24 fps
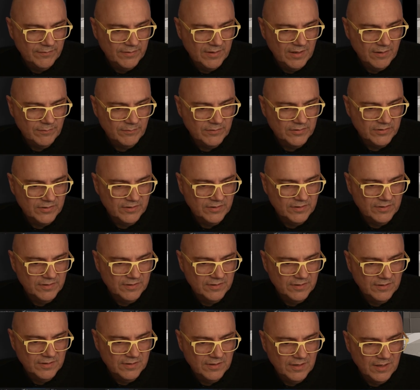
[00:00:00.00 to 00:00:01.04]
I'm just going to
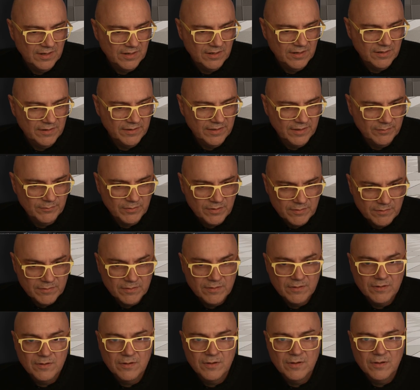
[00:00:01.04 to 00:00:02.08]
let go of that one.
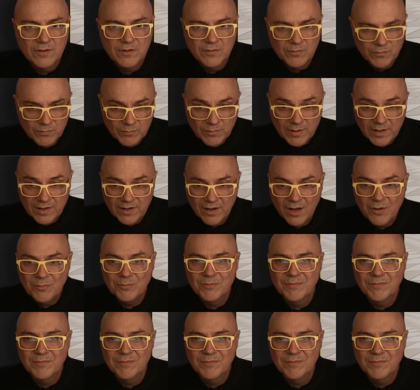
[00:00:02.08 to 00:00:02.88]
Where? Oh,